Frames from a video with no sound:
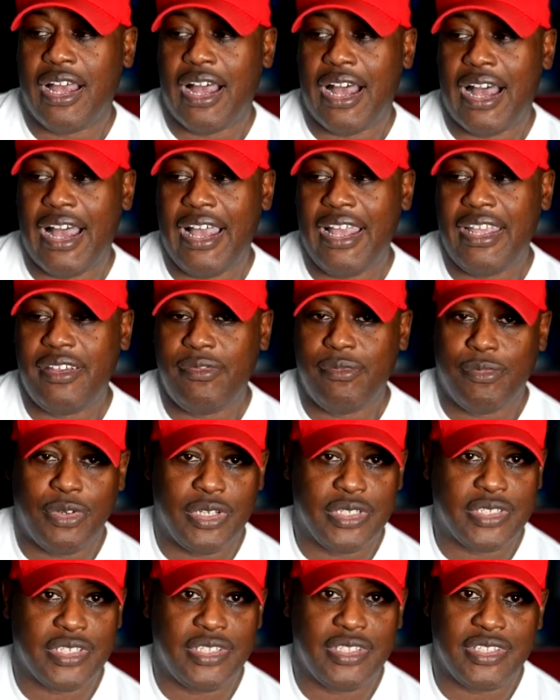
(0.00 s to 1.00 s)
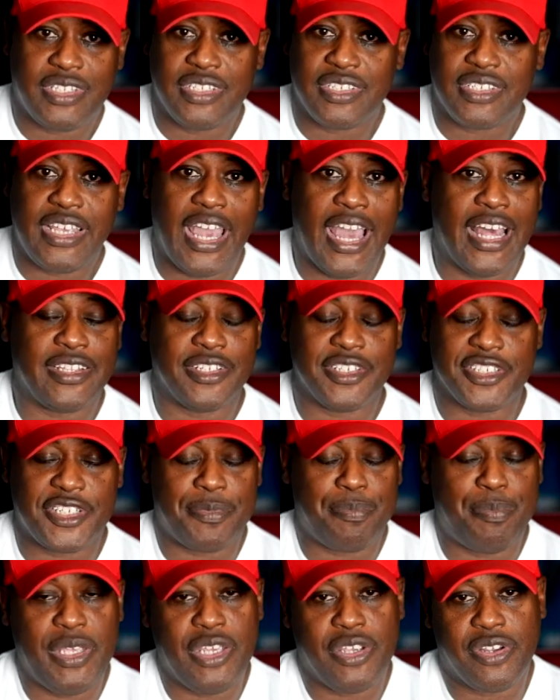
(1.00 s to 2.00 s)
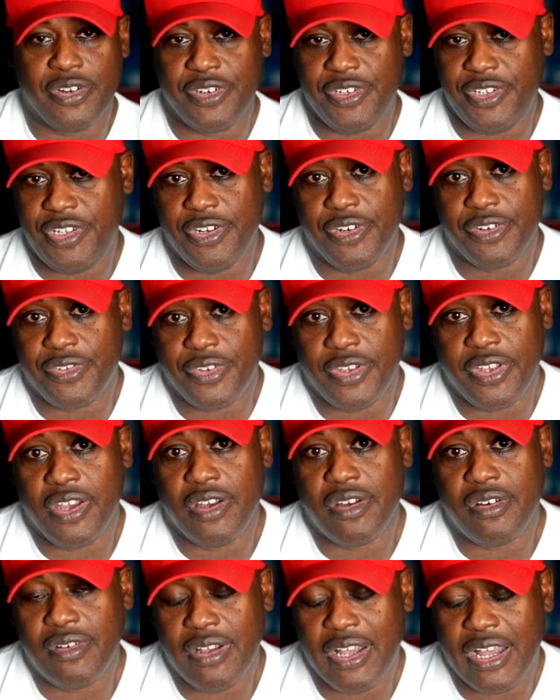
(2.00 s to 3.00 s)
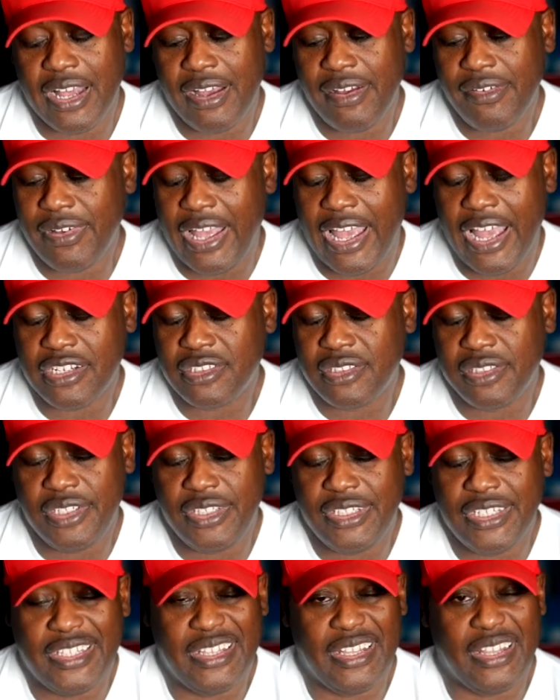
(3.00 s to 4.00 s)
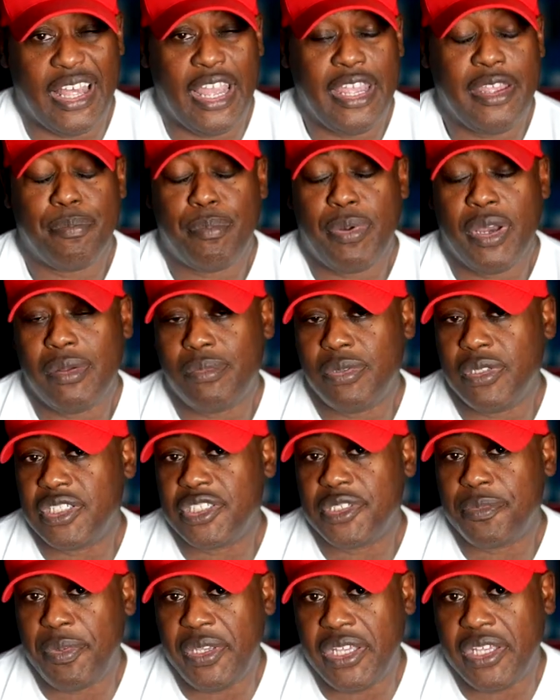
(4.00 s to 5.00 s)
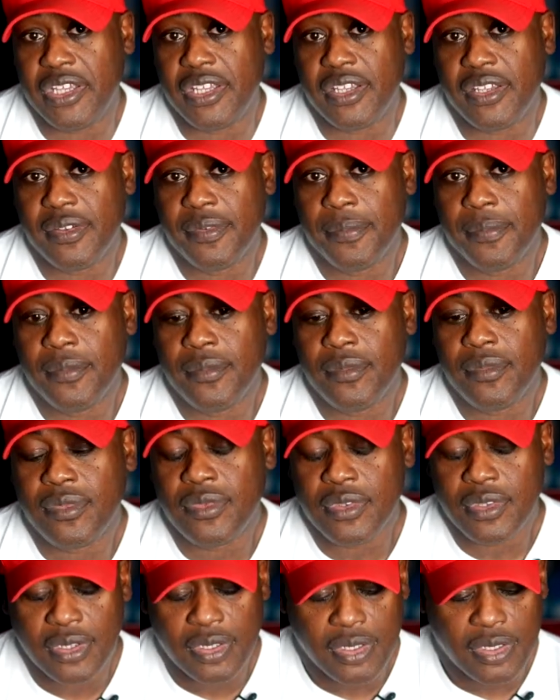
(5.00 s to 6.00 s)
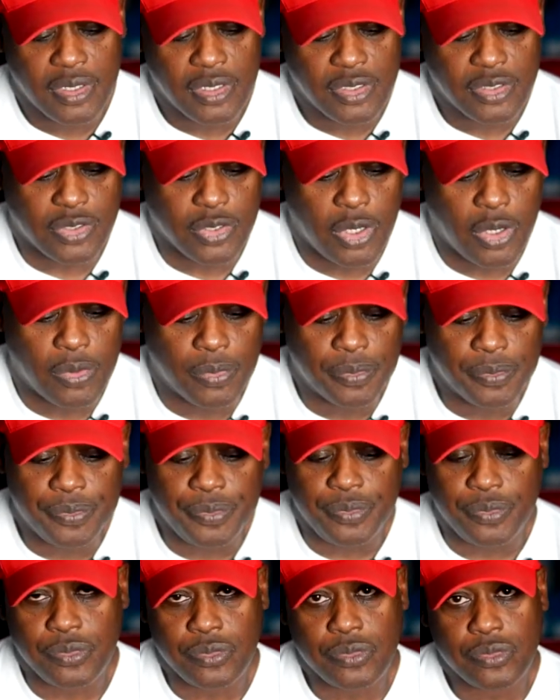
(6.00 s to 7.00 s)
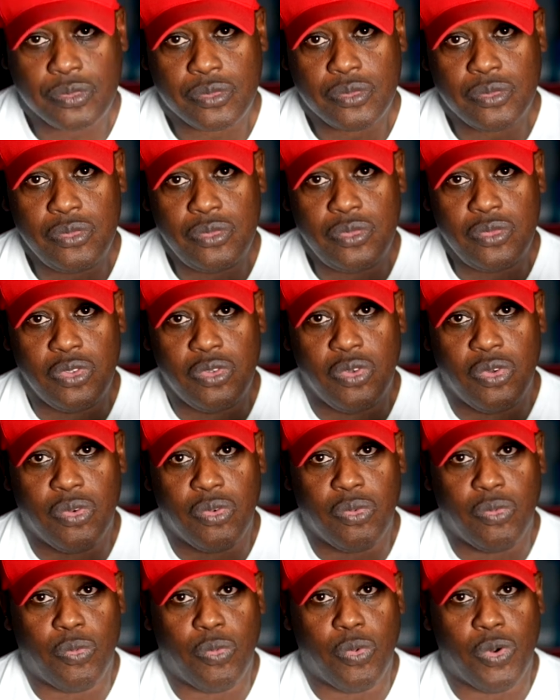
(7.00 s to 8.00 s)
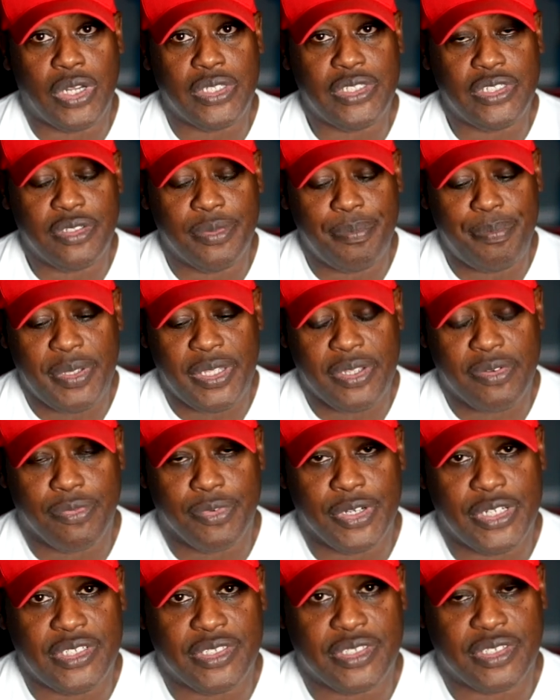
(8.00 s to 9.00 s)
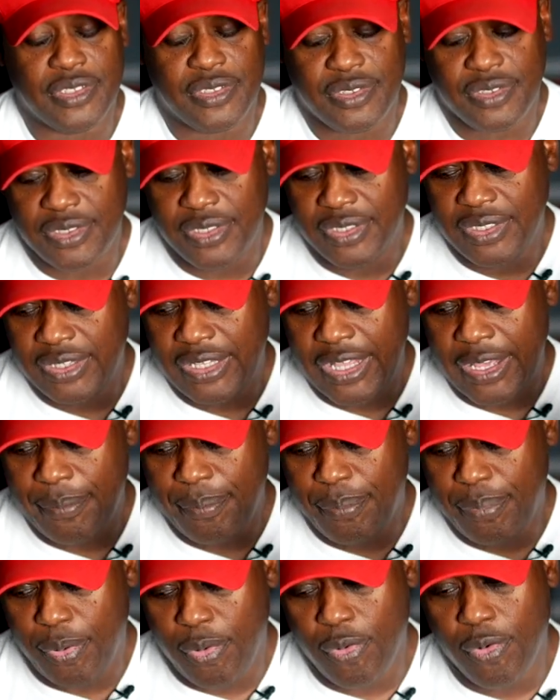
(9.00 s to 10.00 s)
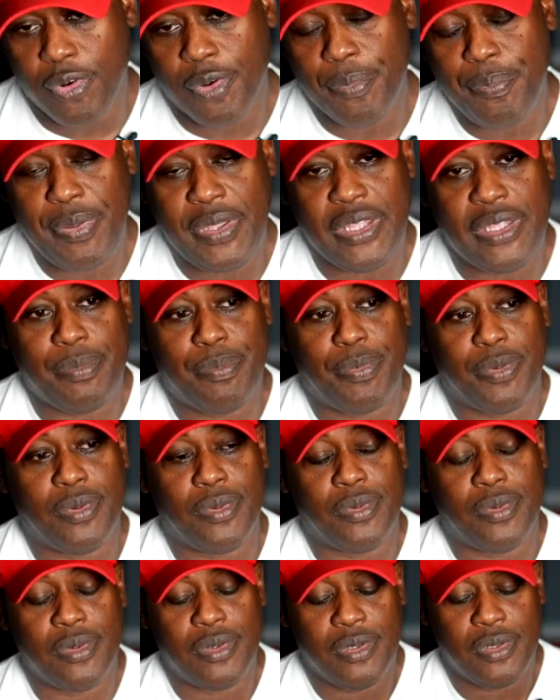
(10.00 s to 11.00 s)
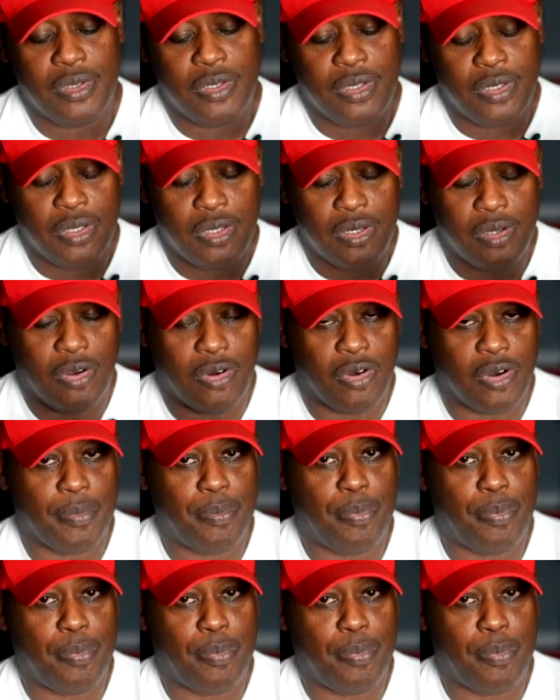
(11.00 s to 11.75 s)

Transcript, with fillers: I wasn't this kind of speaker years ago. I actually didn't like public speaking. So one of the big reasons that poor people are